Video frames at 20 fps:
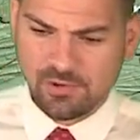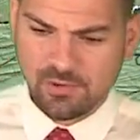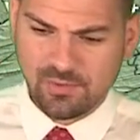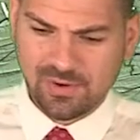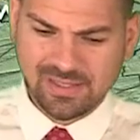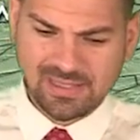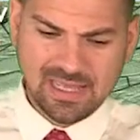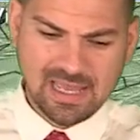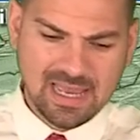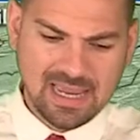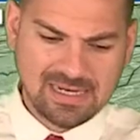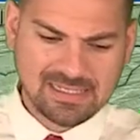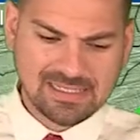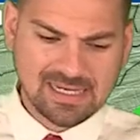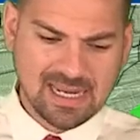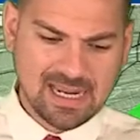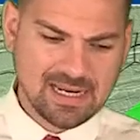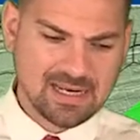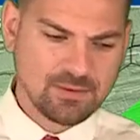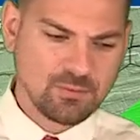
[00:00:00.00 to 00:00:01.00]
during the high
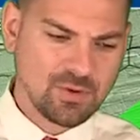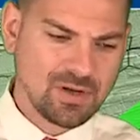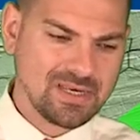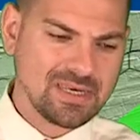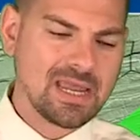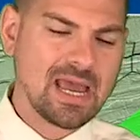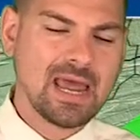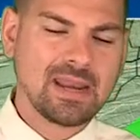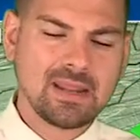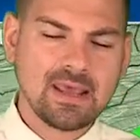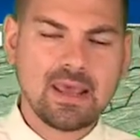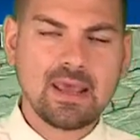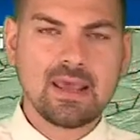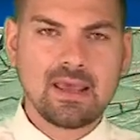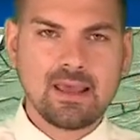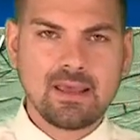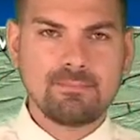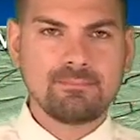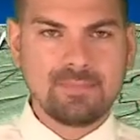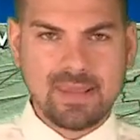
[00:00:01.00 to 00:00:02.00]
tide and whatnot,
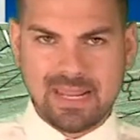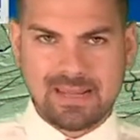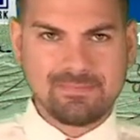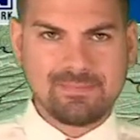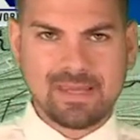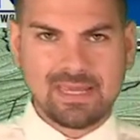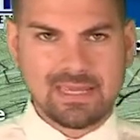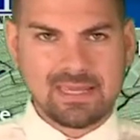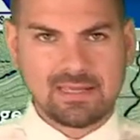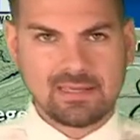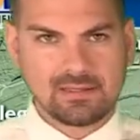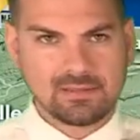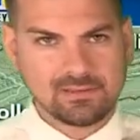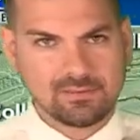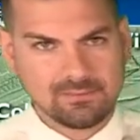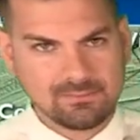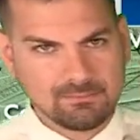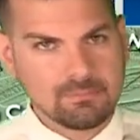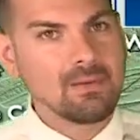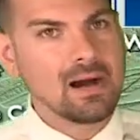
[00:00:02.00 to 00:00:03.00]
maybe
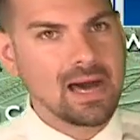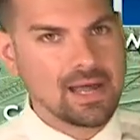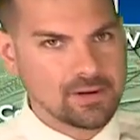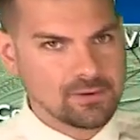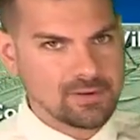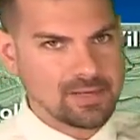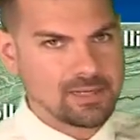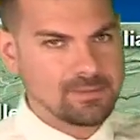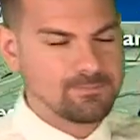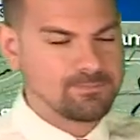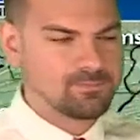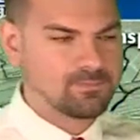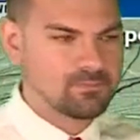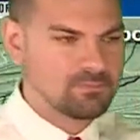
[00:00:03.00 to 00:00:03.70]
moderate.